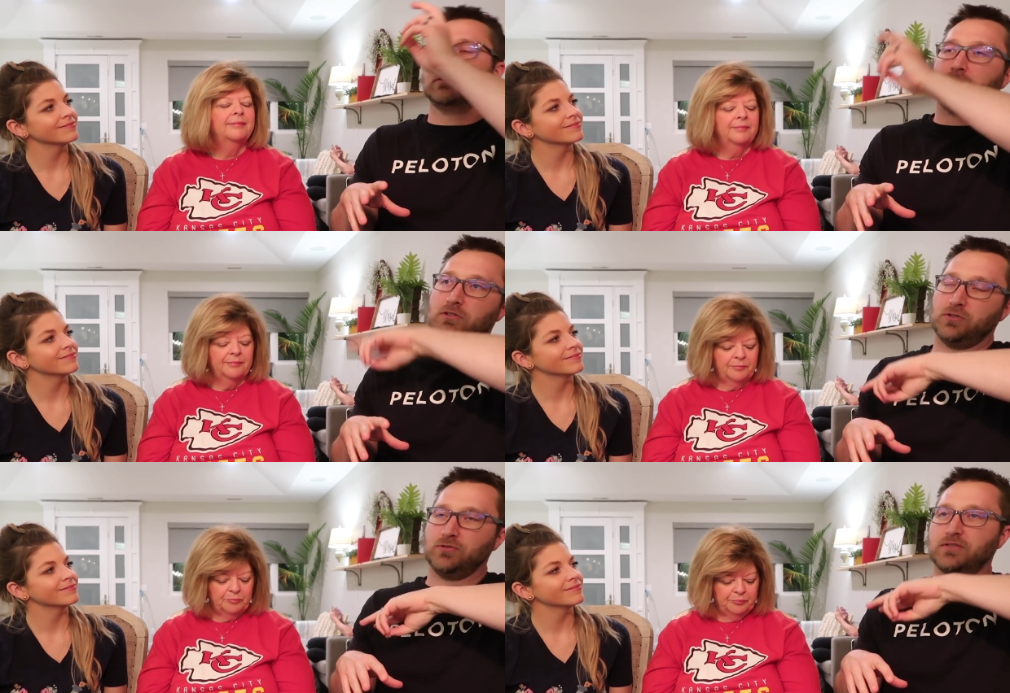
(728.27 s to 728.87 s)
Speaker 1: your
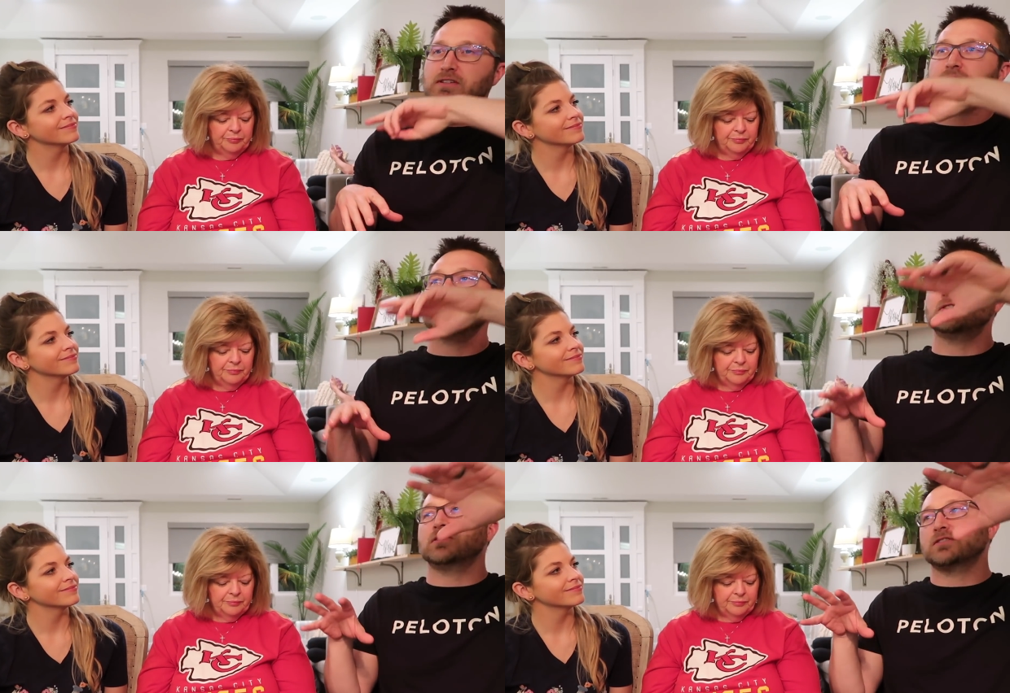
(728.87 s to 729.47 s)
two
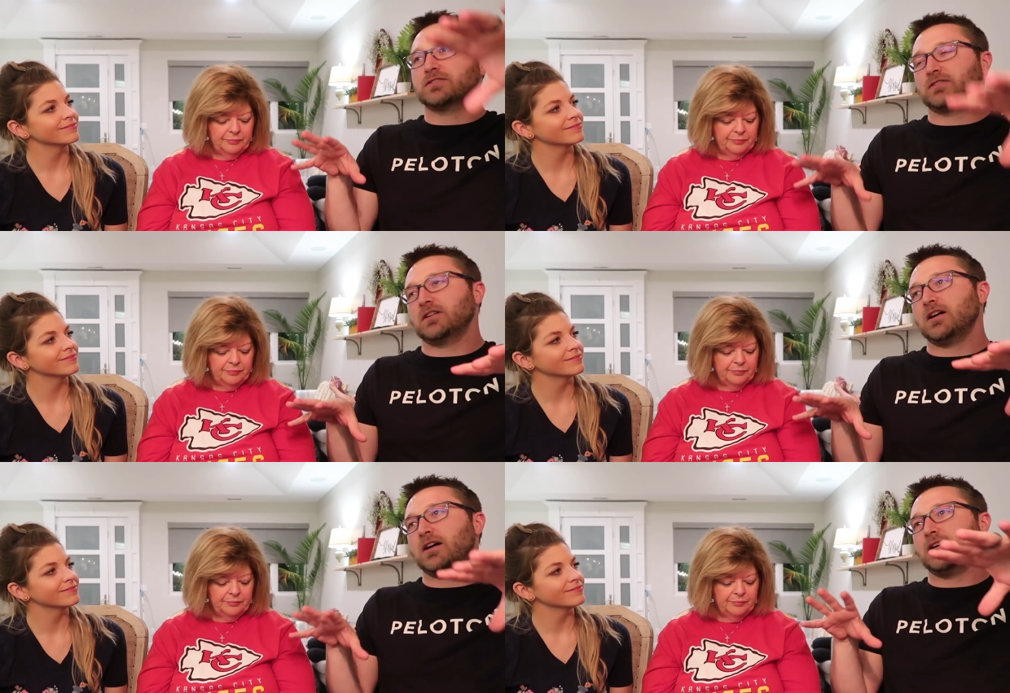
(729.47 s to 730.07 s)
sisters,
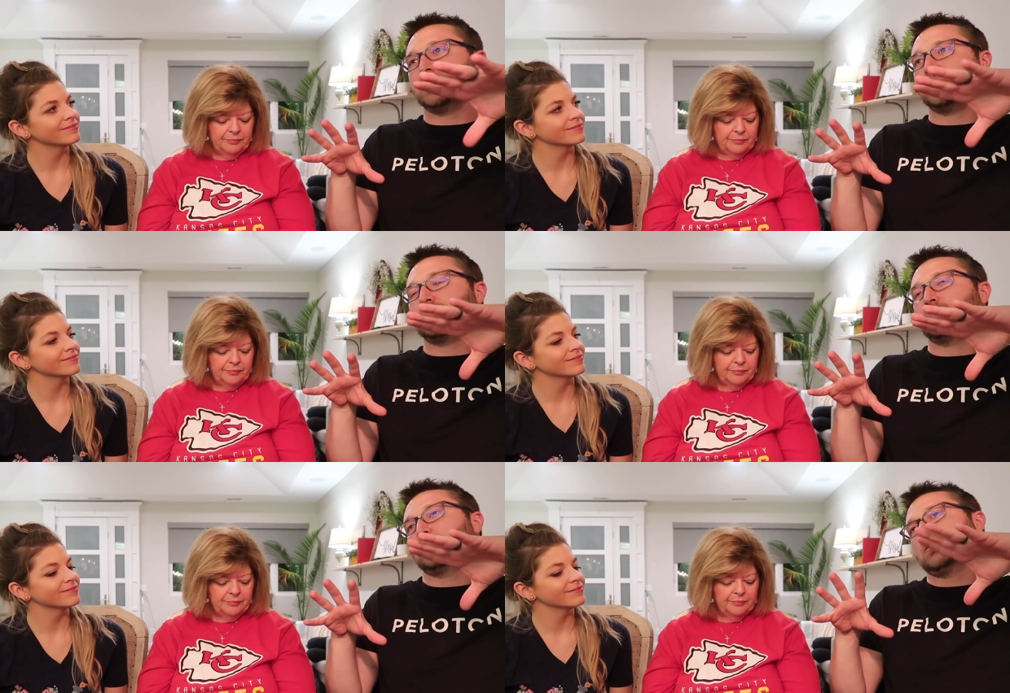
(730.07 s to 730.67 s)
us,
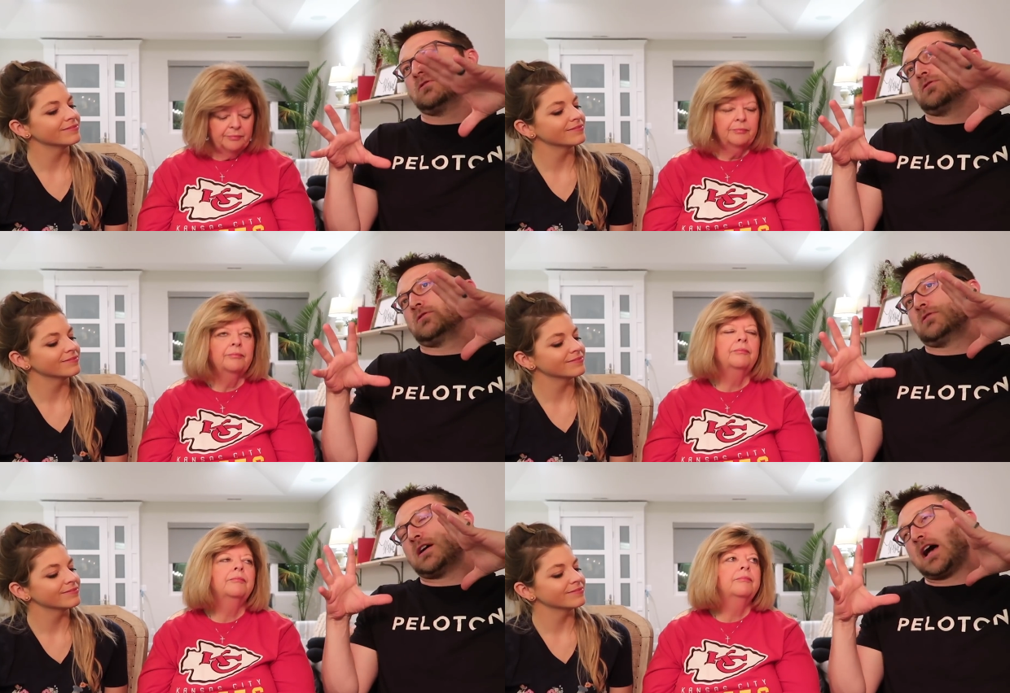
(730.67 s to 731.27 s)

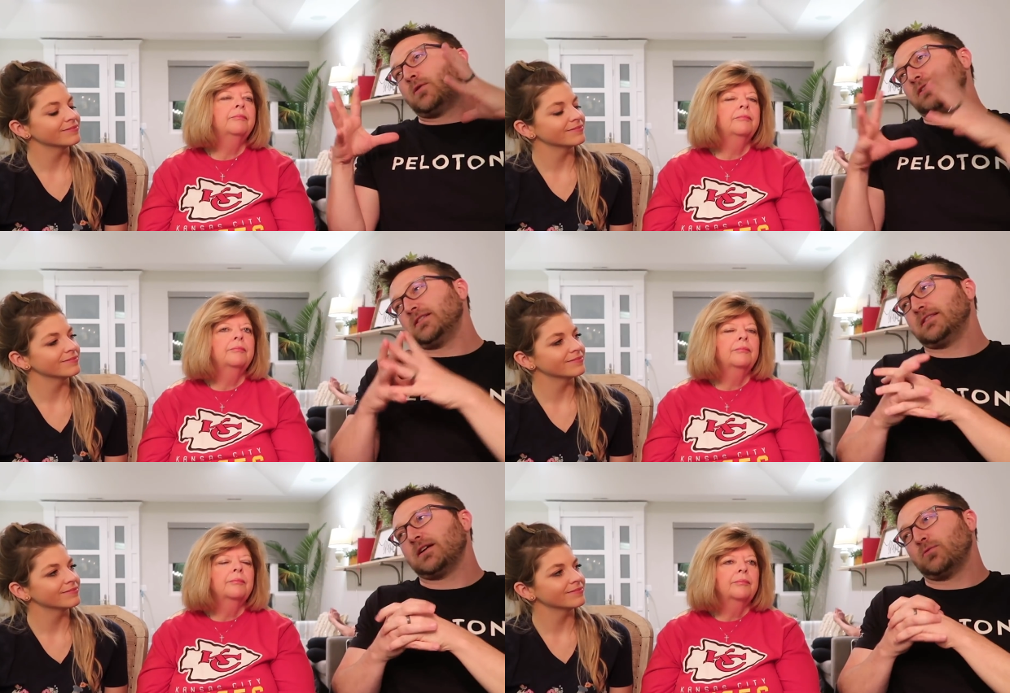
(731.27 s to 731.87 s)
how is
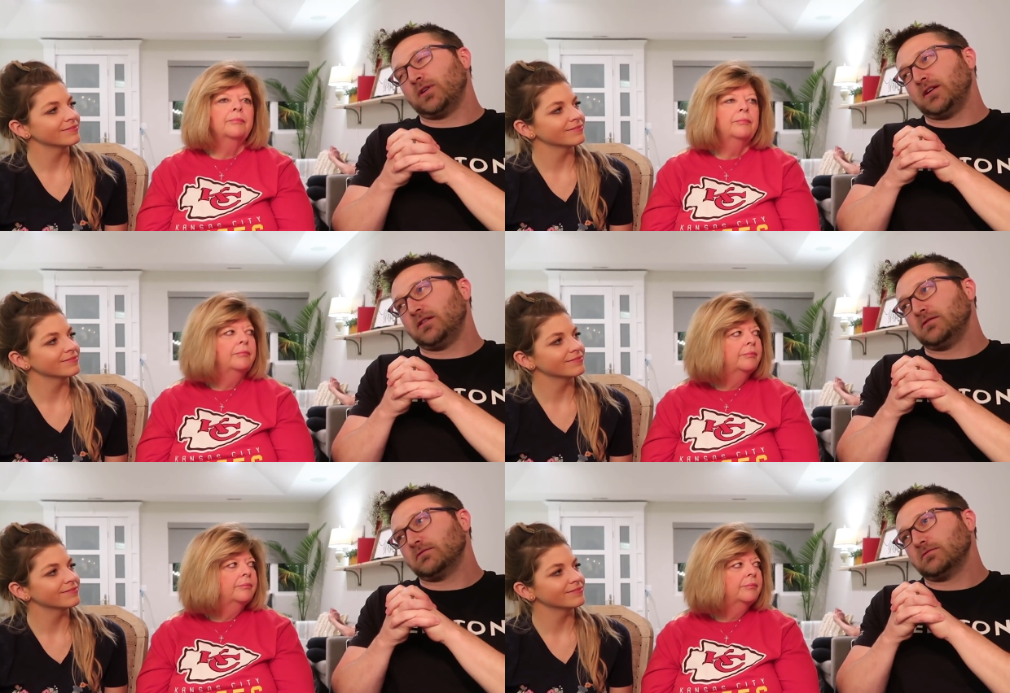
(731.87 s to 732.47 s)
it that
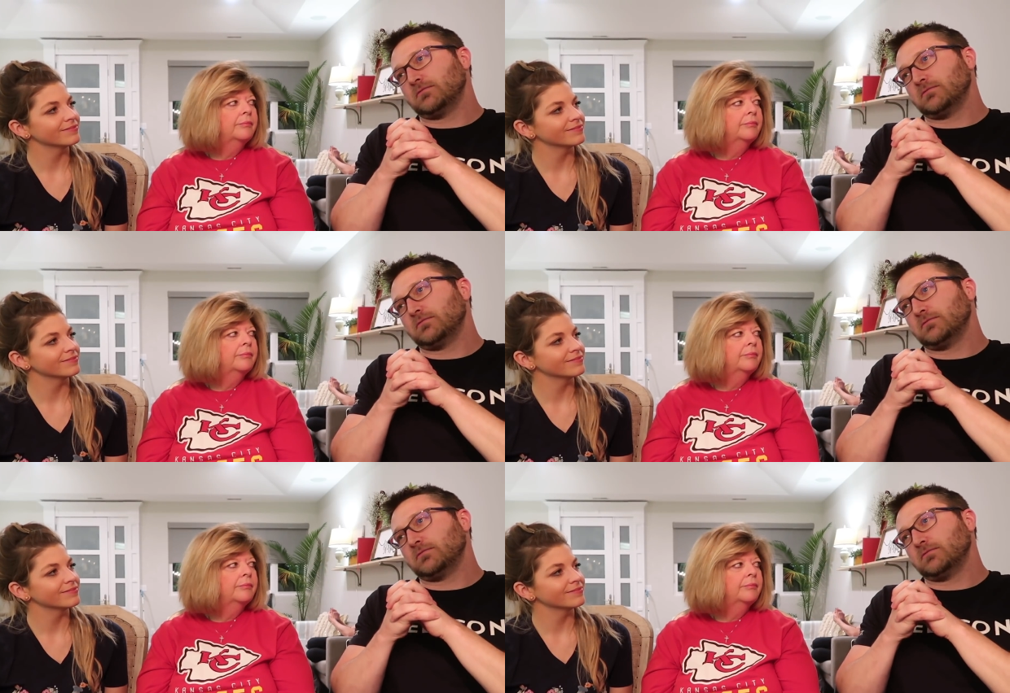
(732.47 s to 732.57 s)
we